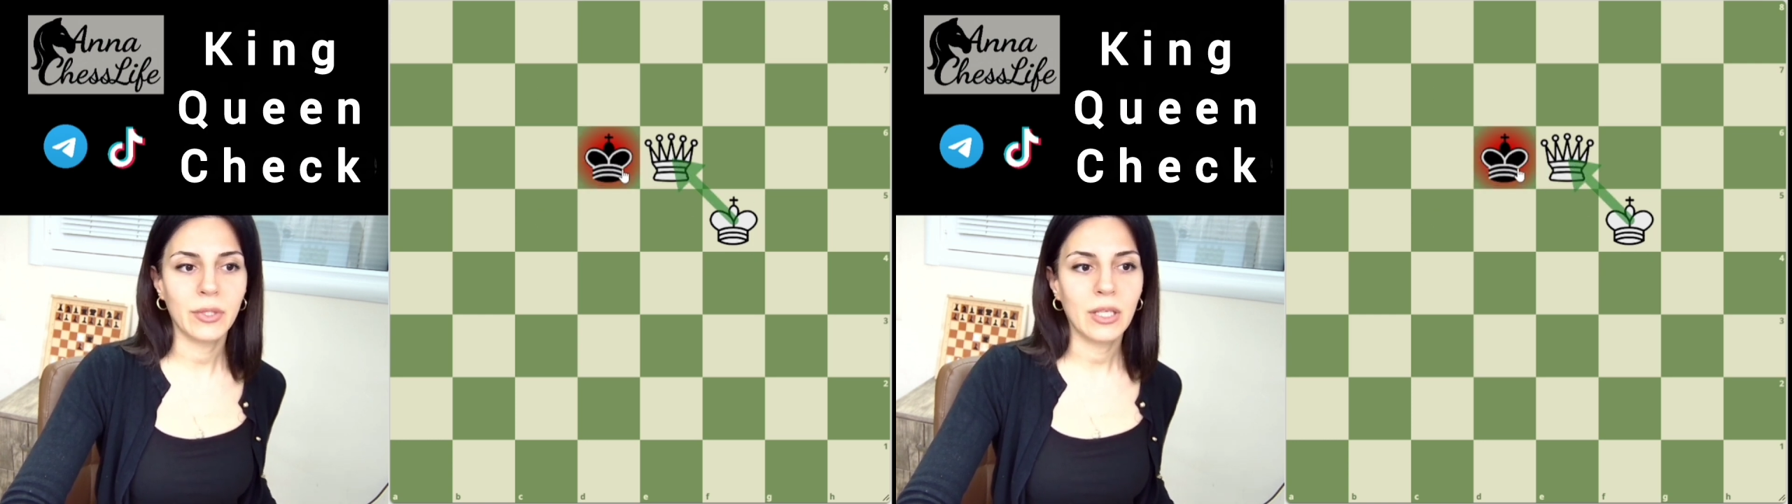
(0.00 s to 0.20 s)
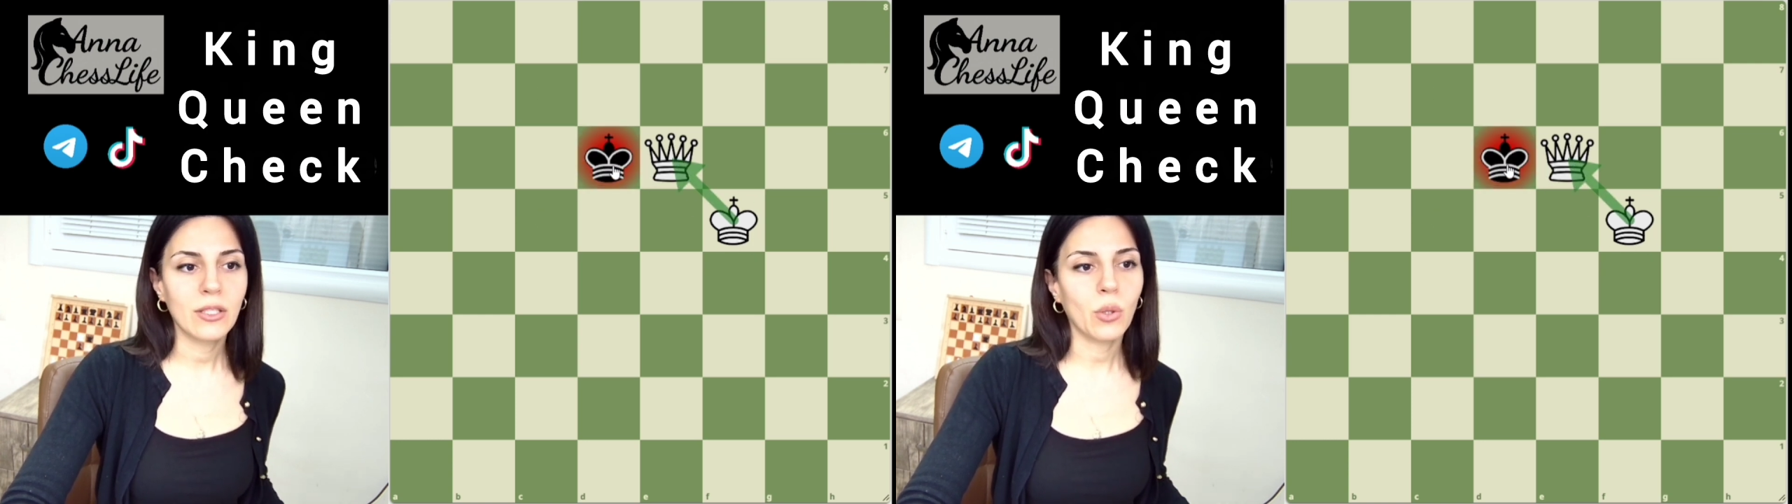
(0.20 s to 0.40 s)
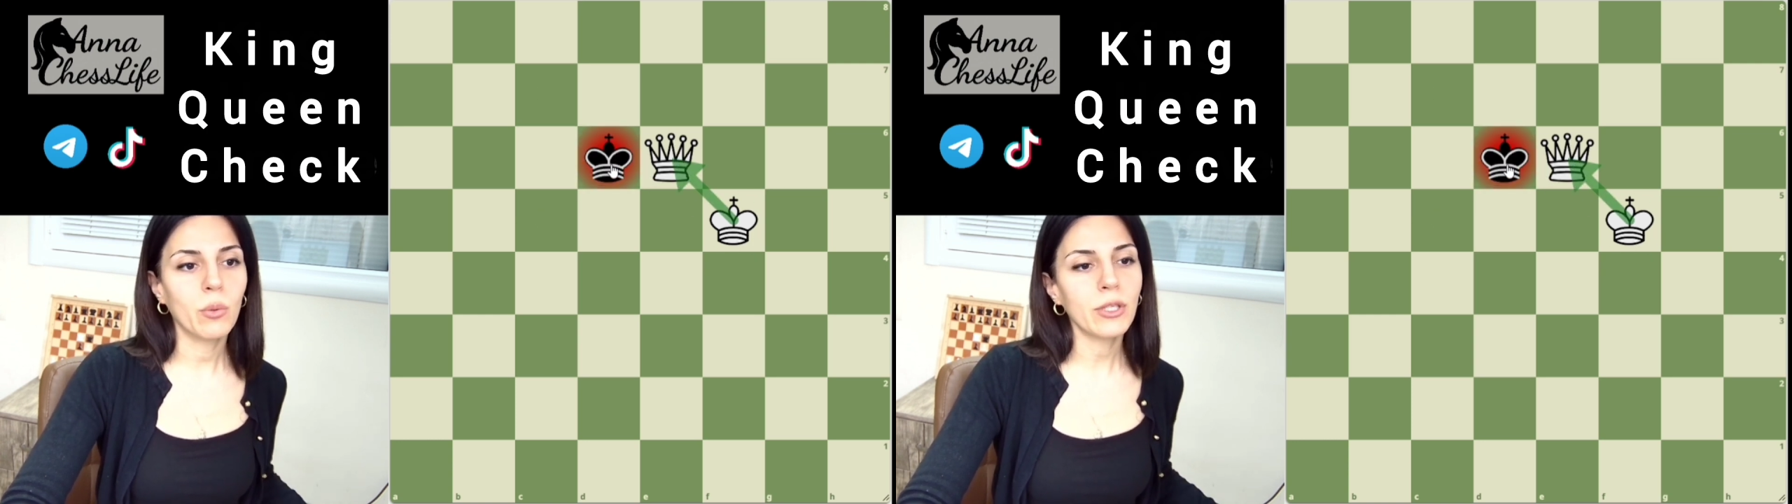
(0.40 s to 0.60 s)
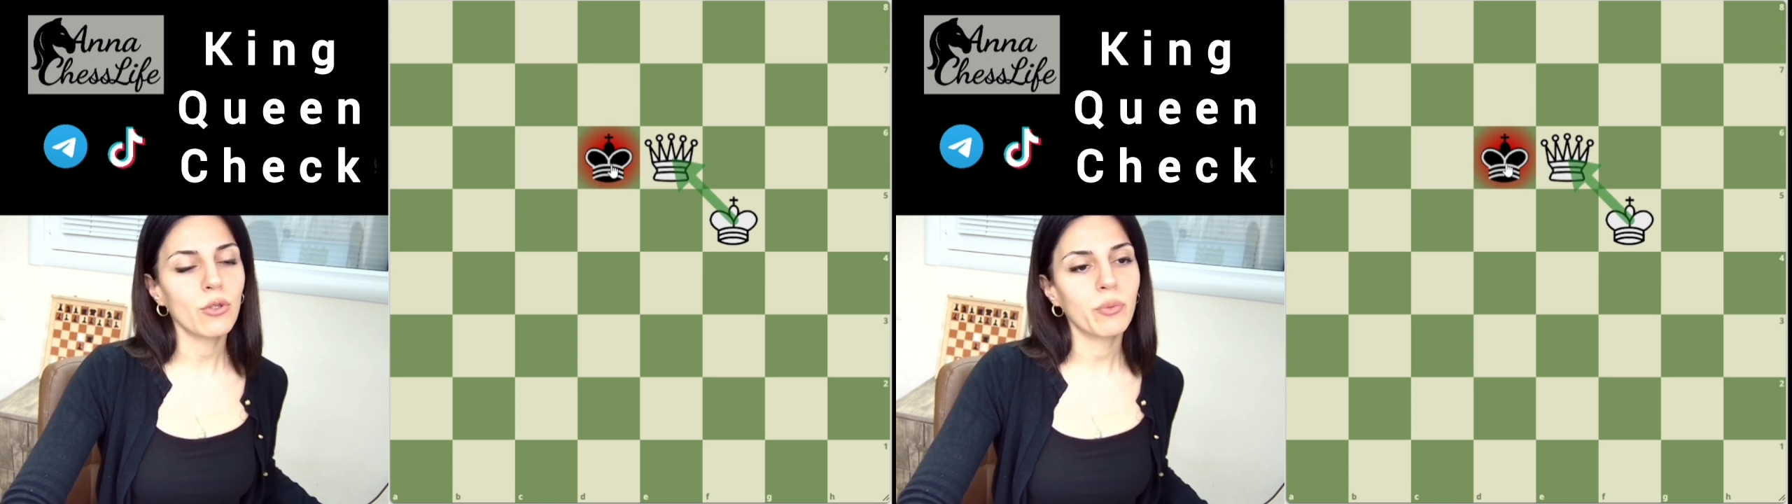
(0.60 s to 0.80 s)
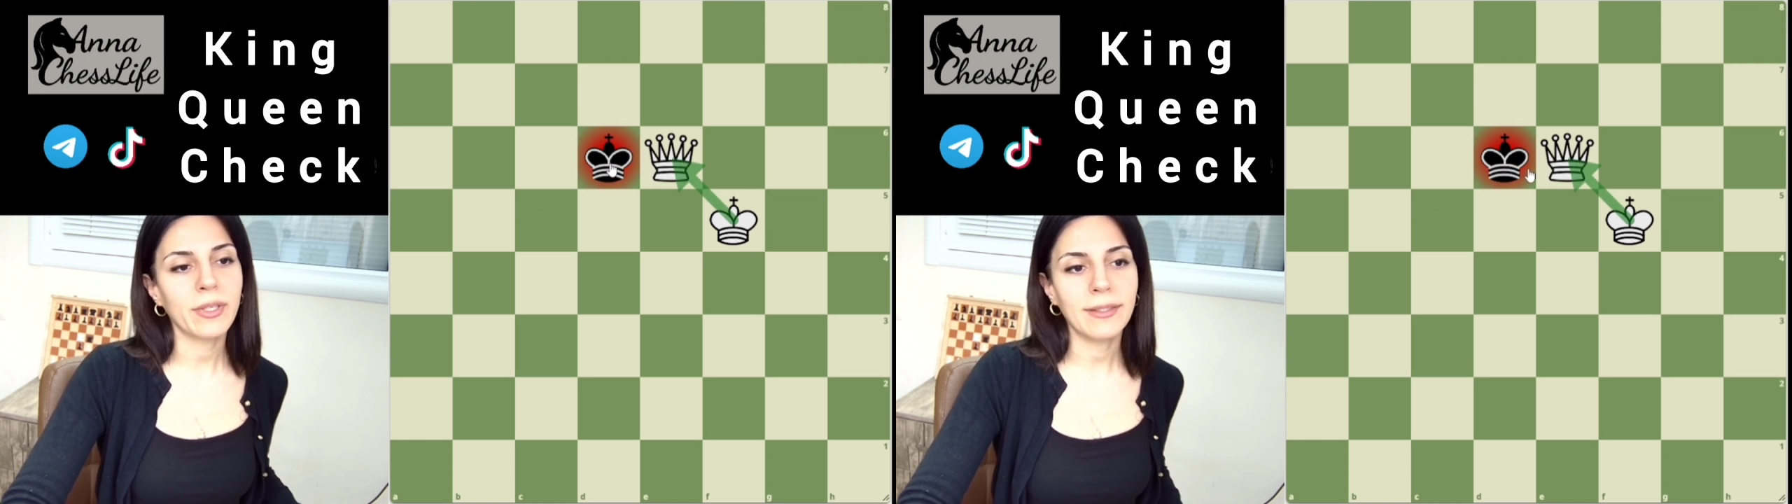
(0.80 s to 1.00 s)
So we should
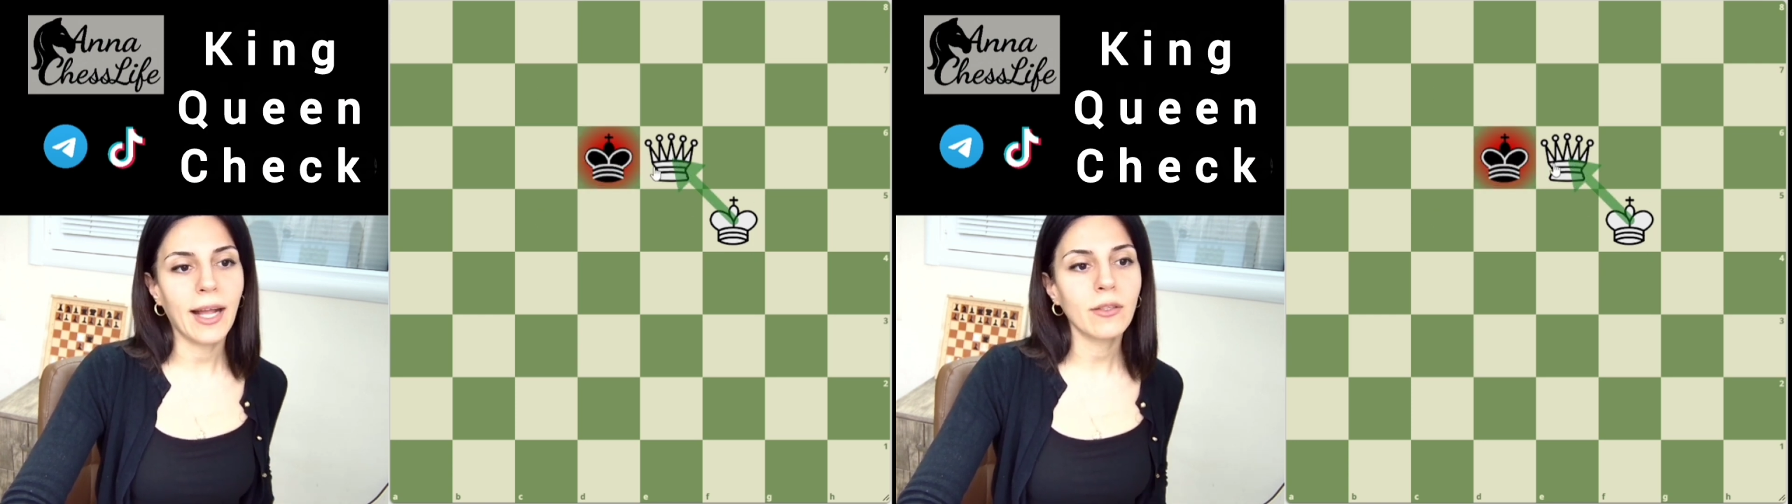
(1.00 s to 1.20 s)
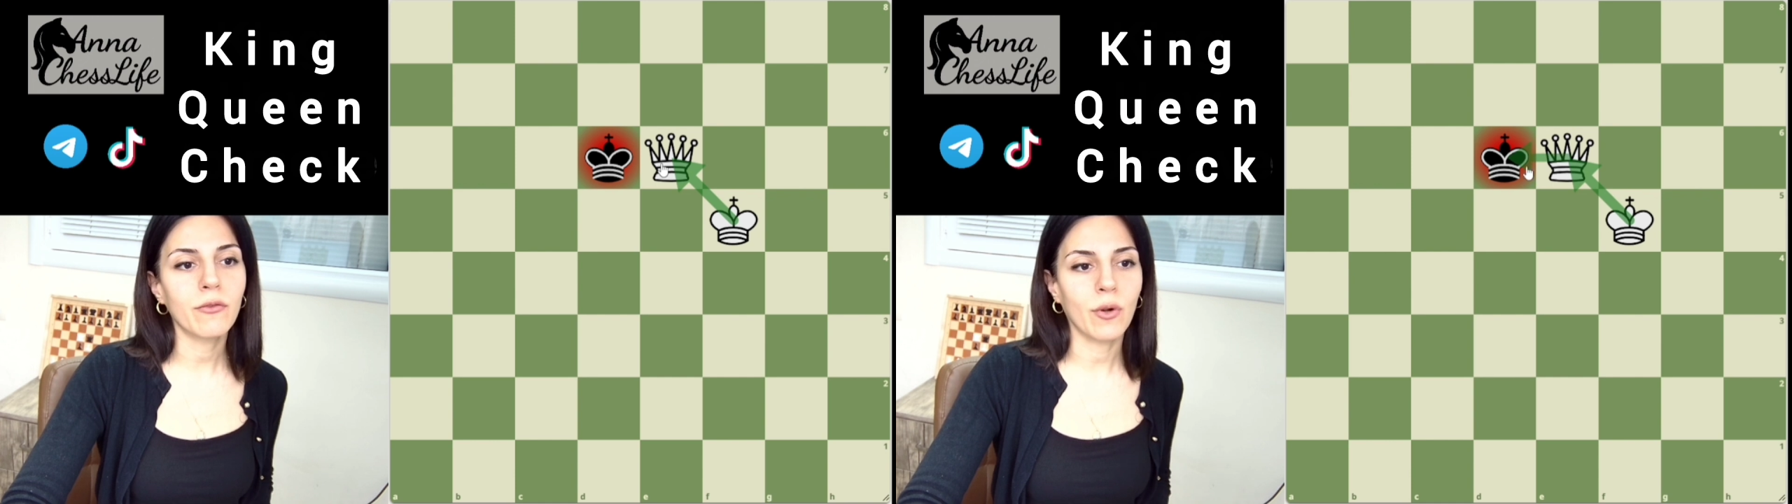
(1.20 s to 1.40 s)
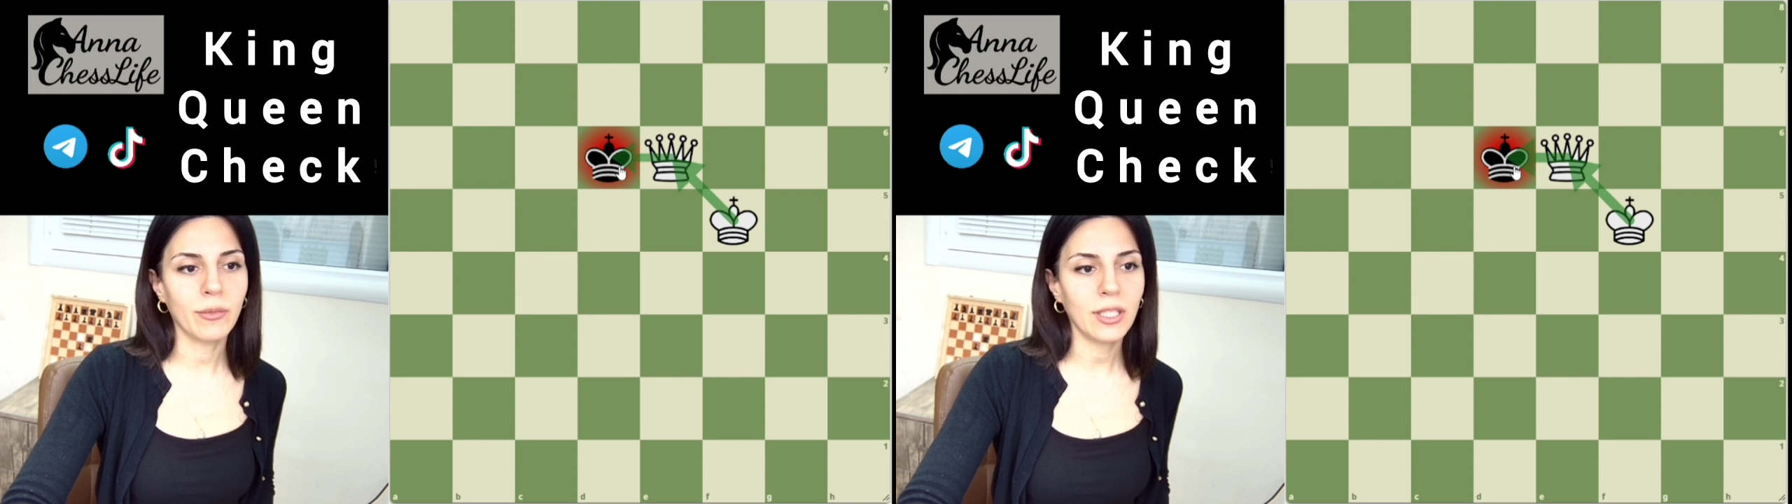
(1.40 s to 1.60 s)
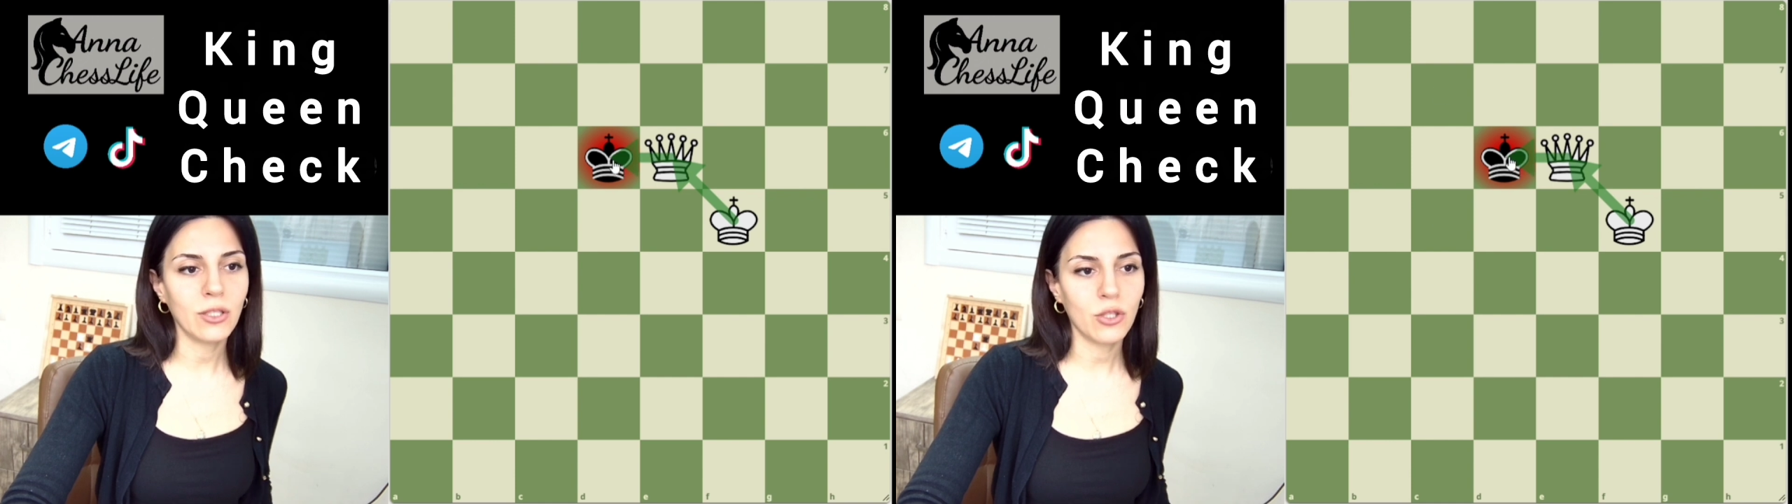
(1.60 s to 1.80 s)
protect from this